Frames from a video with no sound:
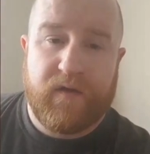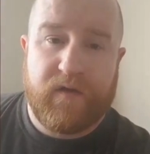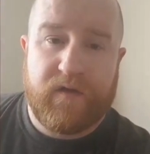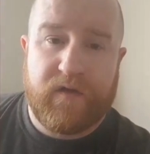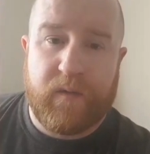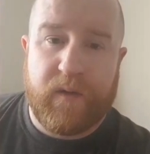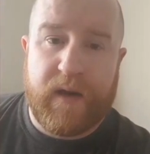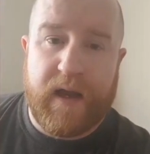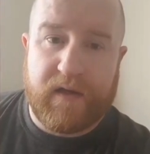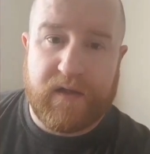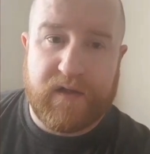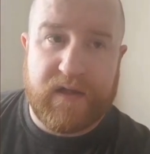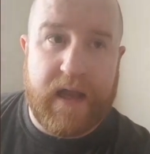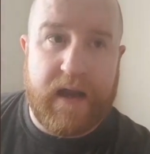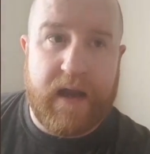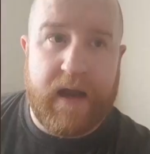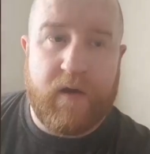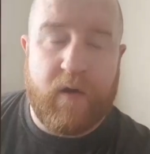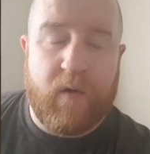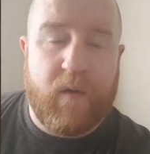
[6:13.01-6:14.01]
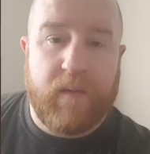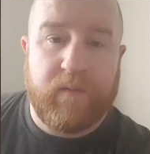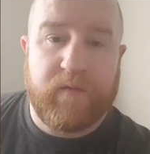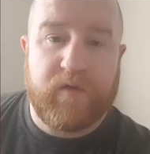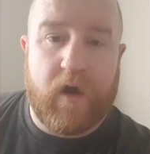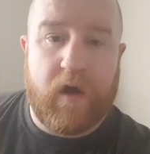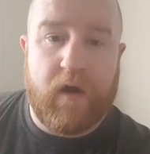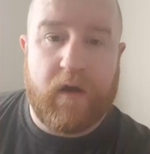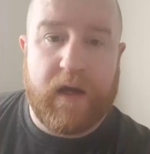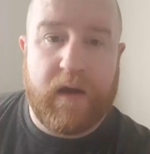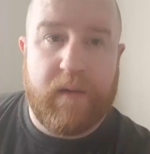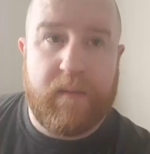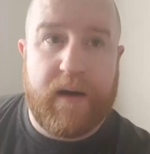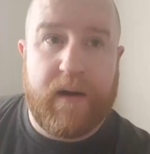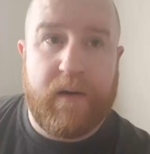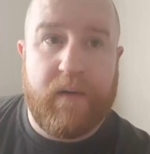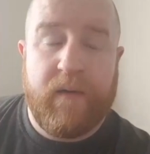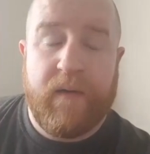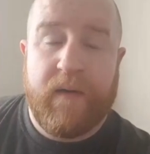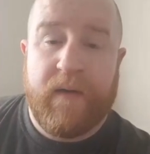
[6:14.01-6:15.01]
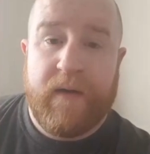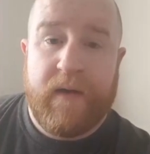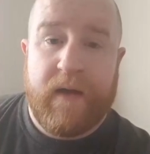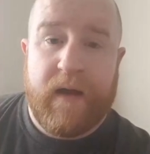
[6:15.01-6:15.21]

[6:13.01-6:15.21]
to an extent, I know what I'm talking about.